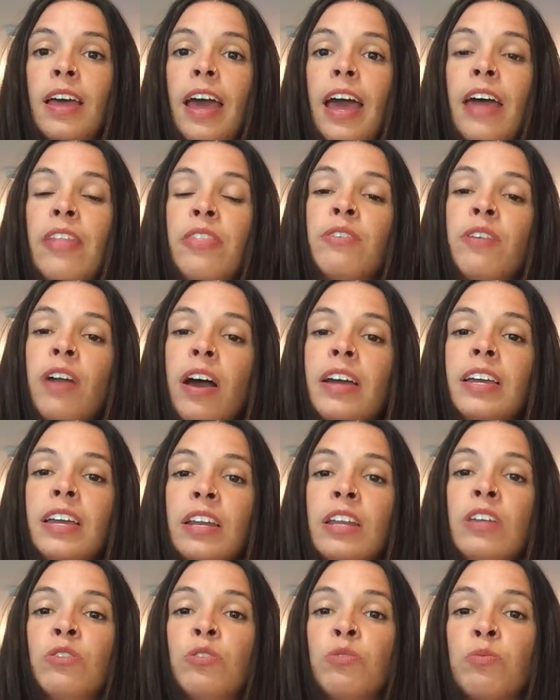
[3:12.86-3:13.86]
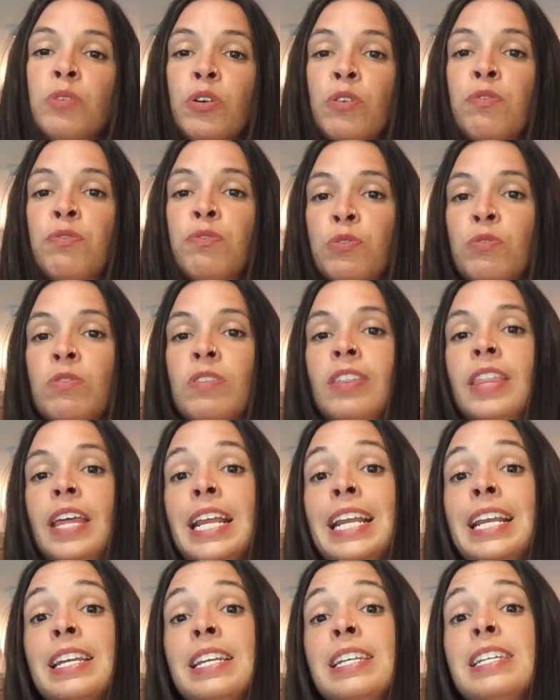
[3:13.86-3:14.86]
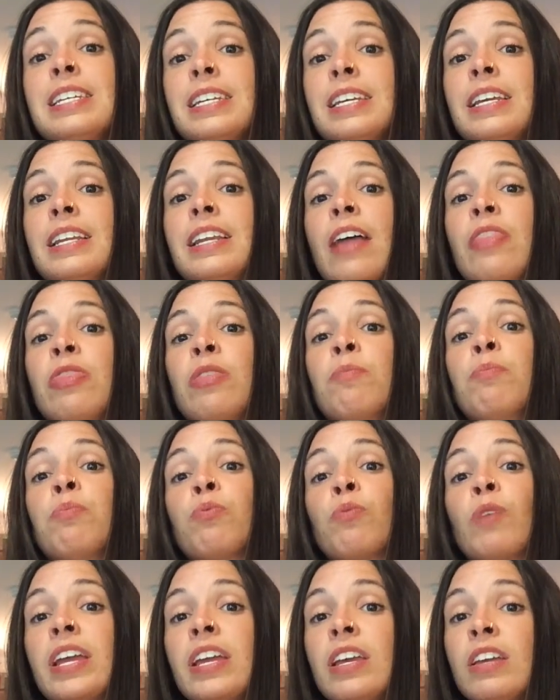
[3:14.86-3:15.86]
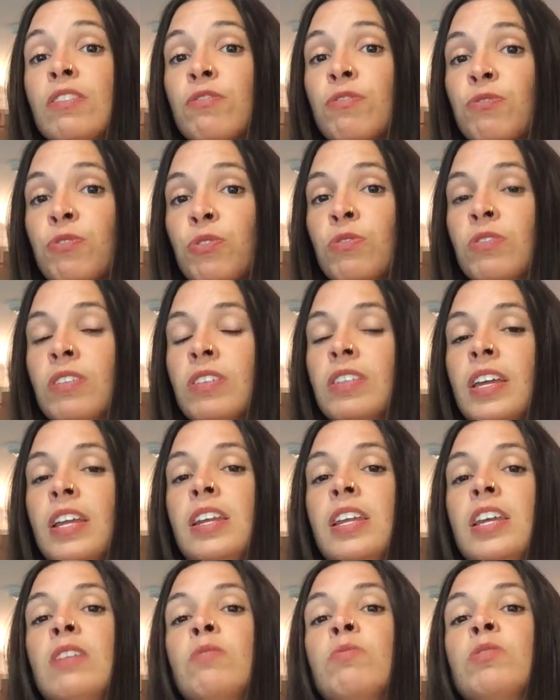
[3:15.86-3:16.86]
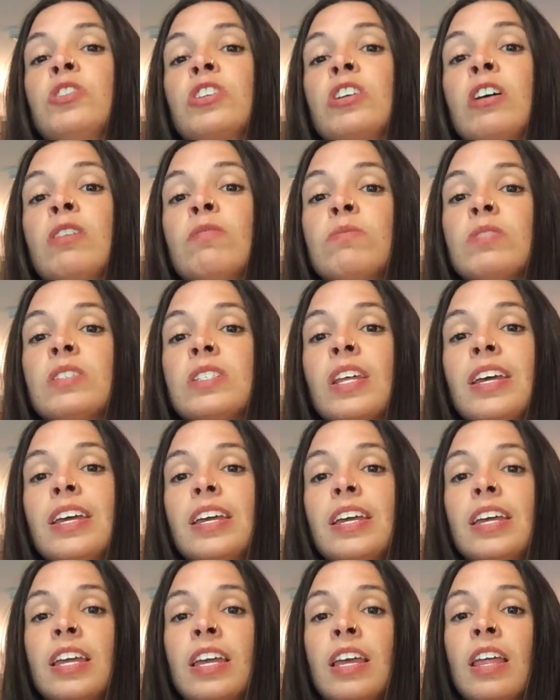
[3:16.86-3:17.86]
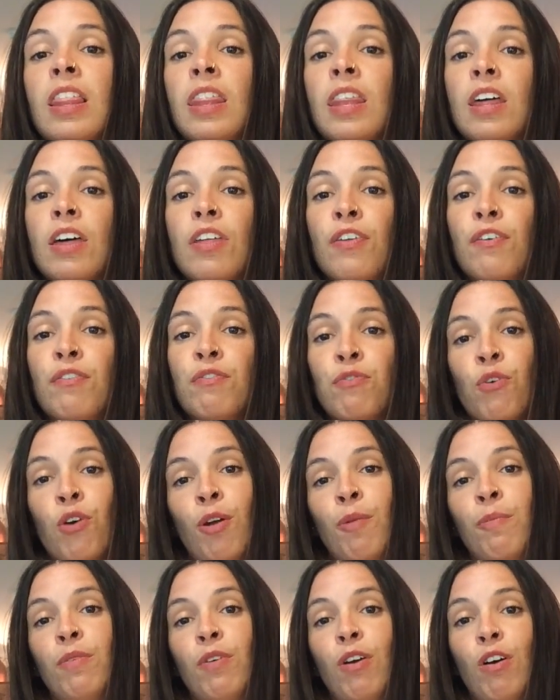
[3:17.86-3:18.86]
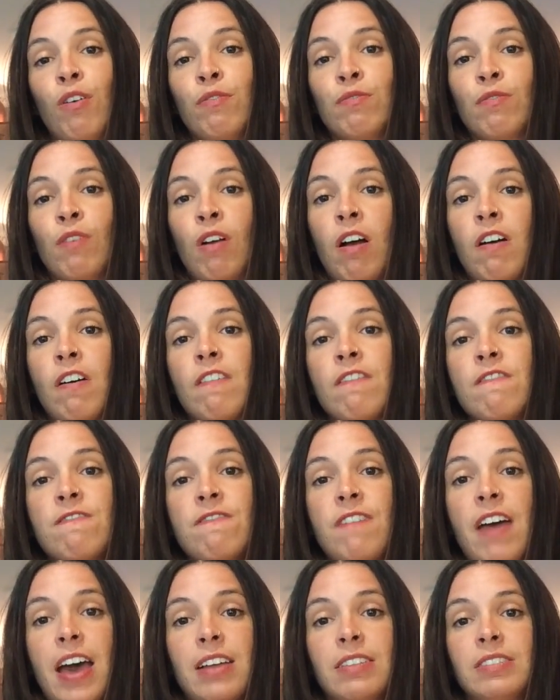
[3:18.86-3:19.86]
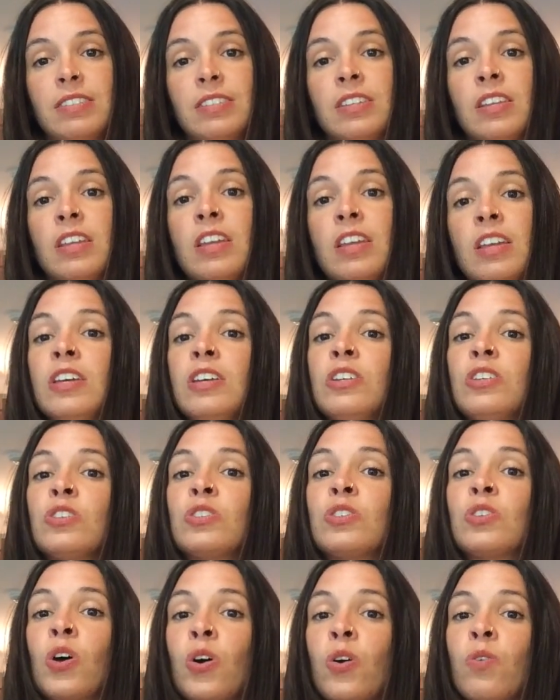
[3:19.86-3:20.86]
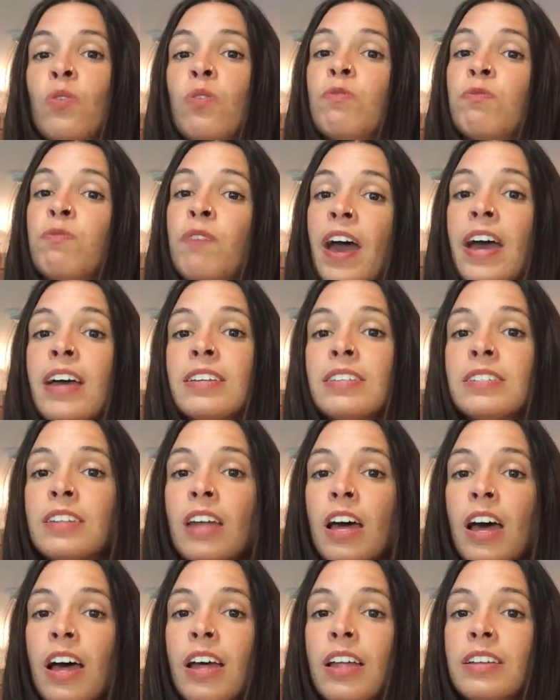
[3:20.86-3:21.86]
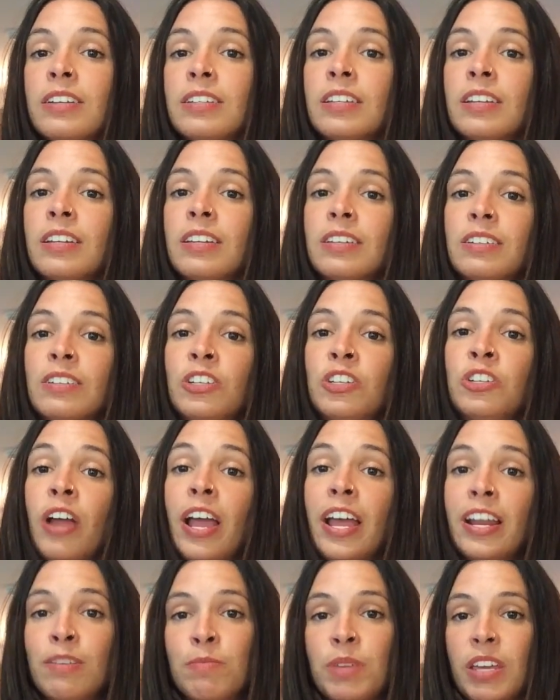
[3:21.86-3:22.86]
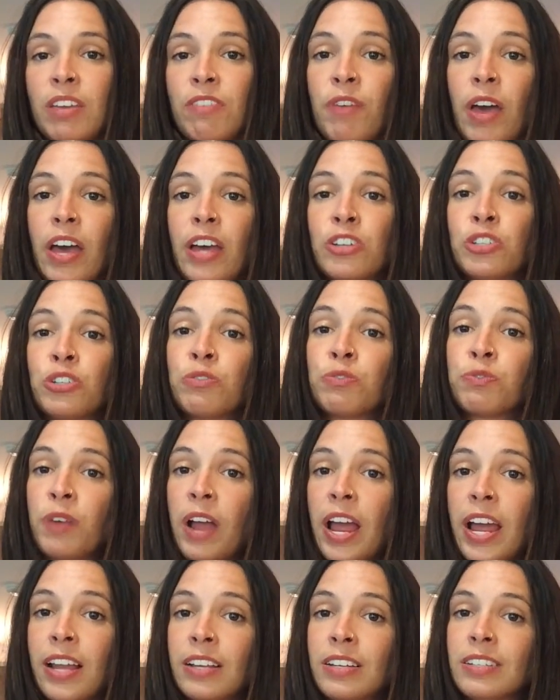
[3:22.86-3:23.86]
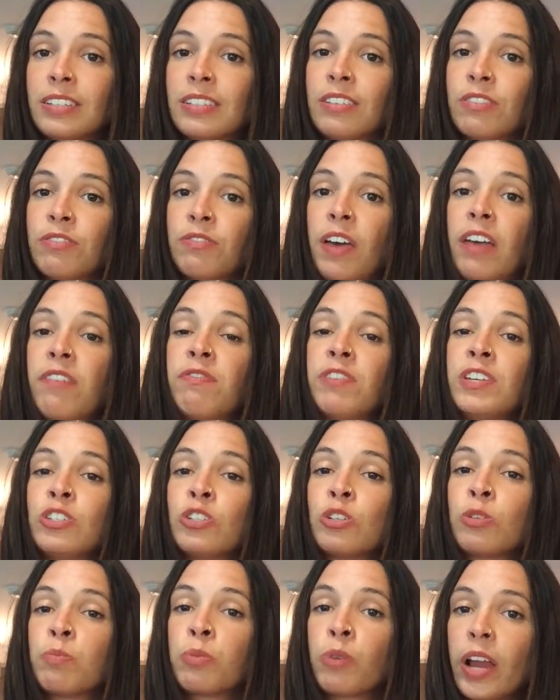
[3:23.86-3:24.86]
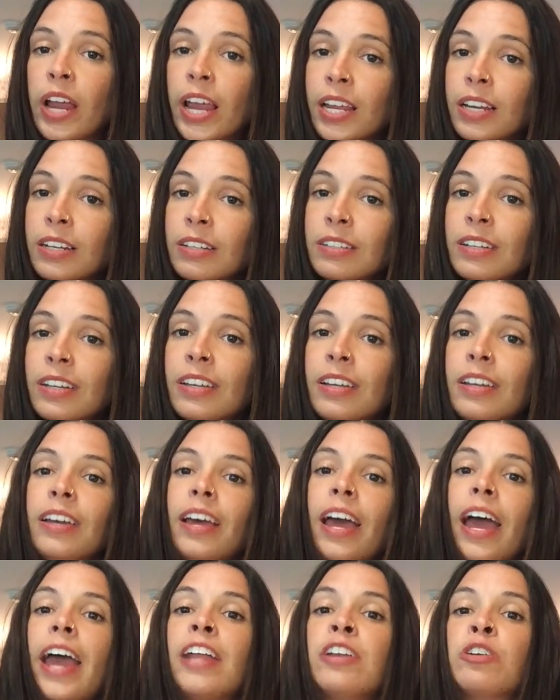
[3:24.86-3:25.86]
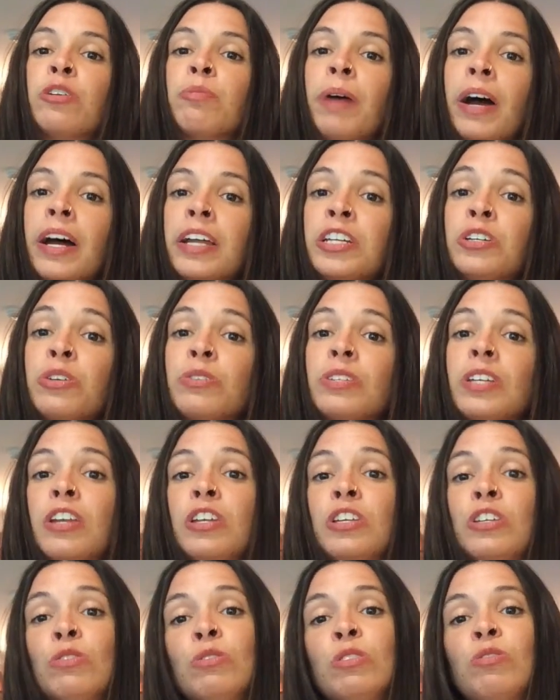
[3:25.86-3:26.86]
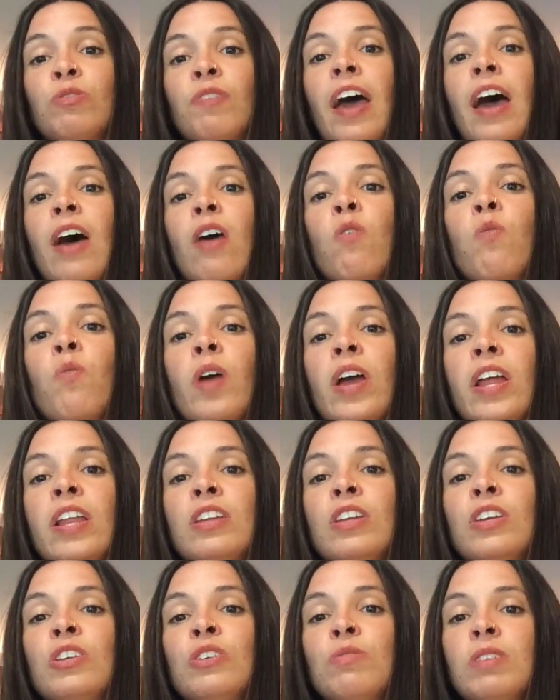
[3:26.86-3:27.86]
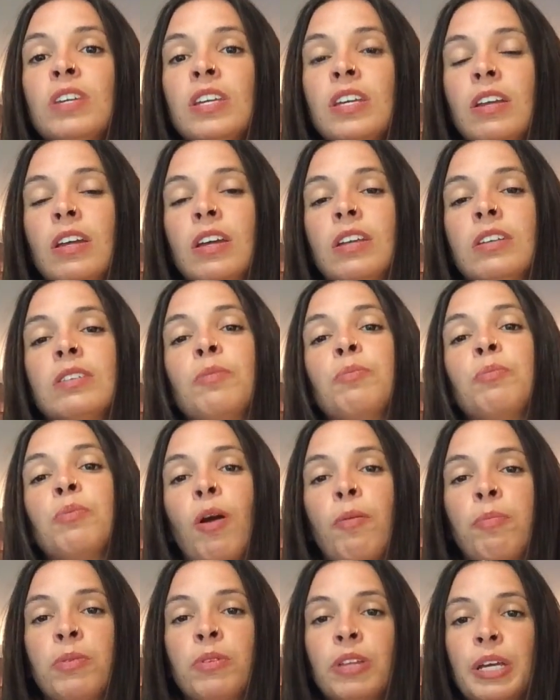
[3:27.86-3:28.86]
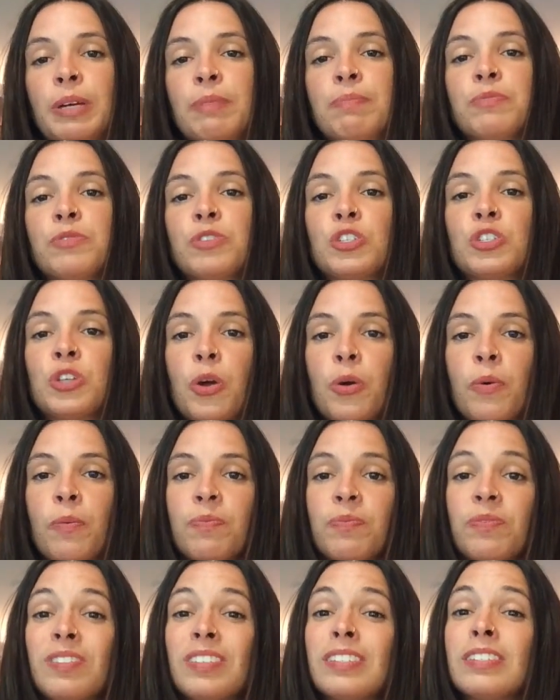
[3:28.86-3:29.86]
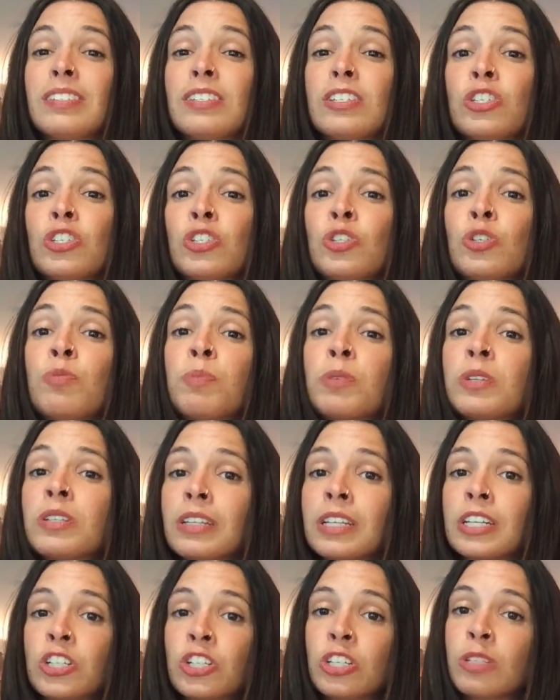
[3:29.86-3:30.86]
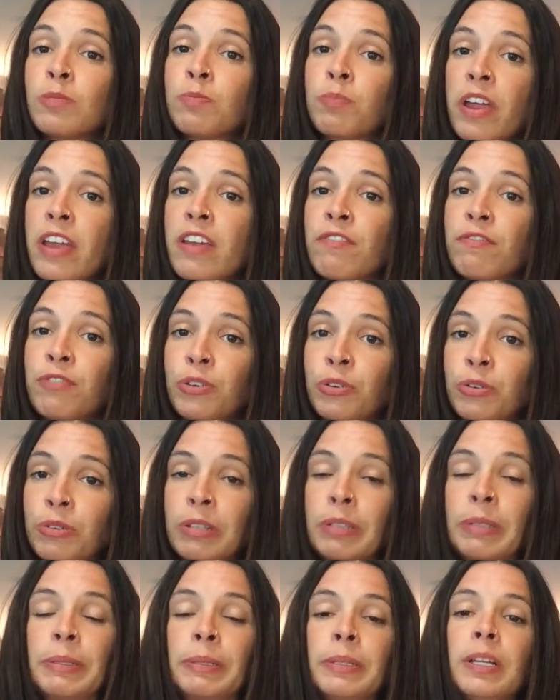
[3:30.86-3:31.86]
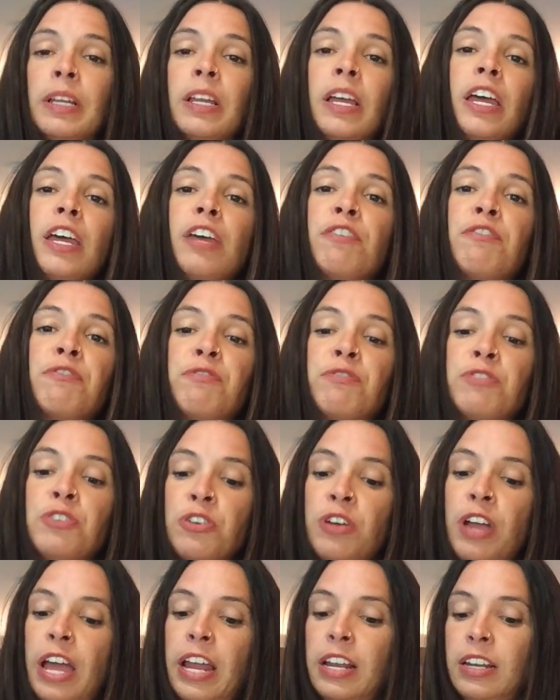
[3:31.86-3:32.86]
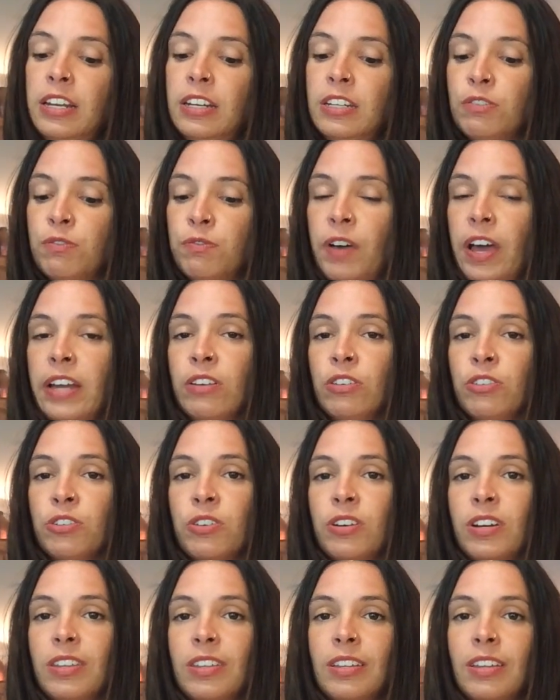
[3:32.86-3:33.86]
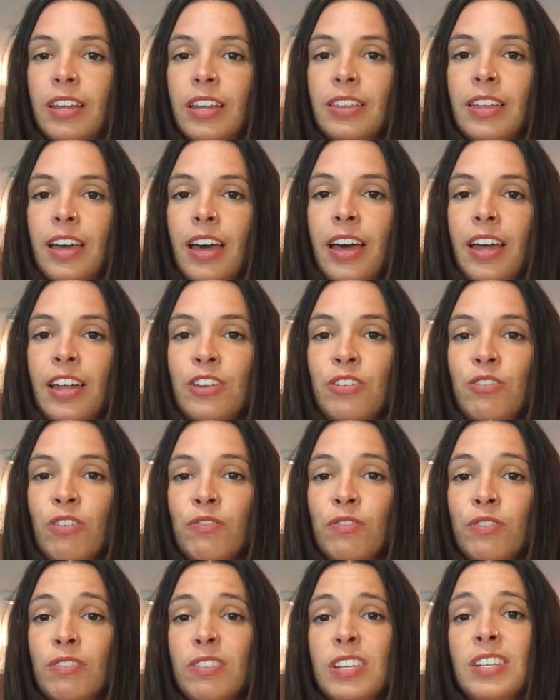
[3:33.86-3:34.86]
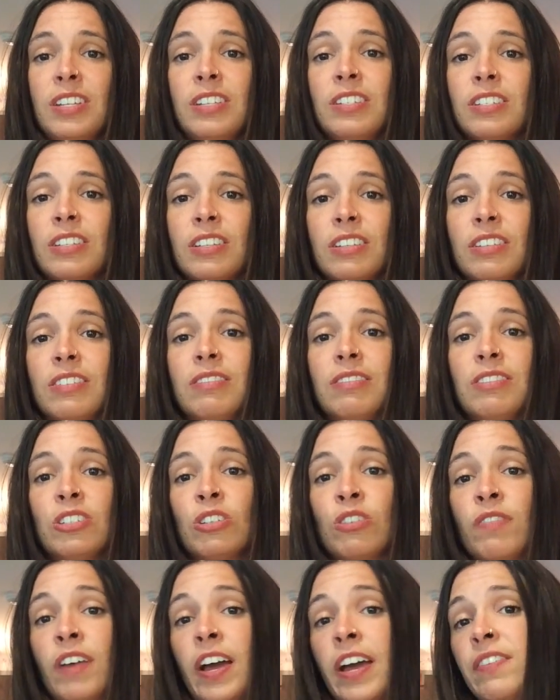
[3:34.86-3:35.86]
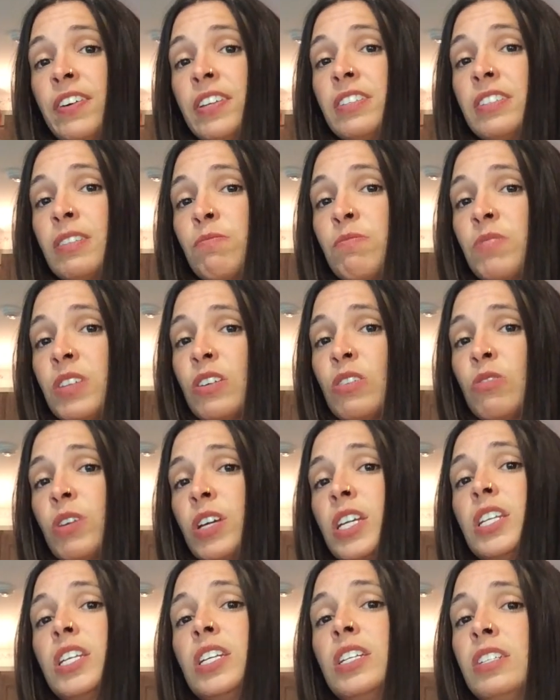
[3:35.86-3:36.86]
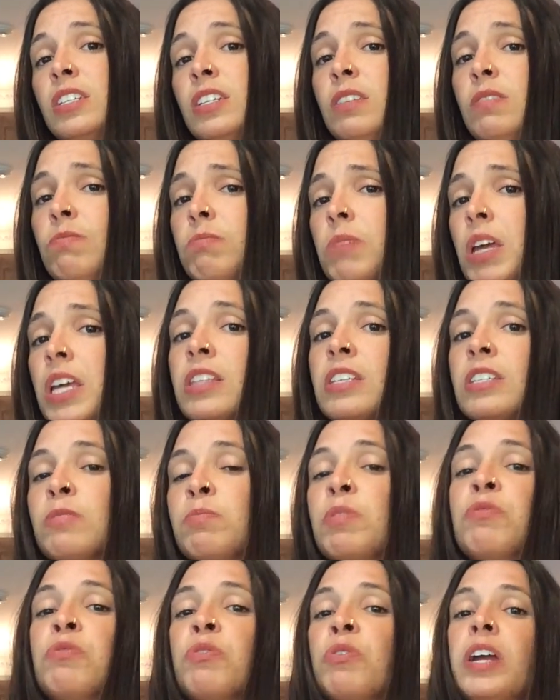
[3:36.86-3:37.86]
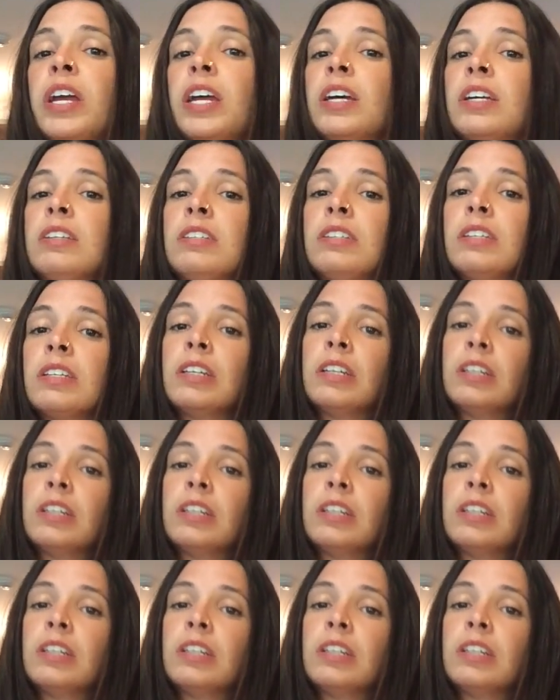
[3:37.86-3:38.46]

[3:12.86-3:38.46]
And they're not getting the real food that they need and the brain food that they need, which comes in the form of raw fats. So fat is not your enemy. Fat is your friend. Fat feeds your brain and your body knows how to use fat when you eat it properly. So this is a super delicious brain food. If you're headed into finals or anything like that and you ever need to survive on something quick and easy, make this beforehand,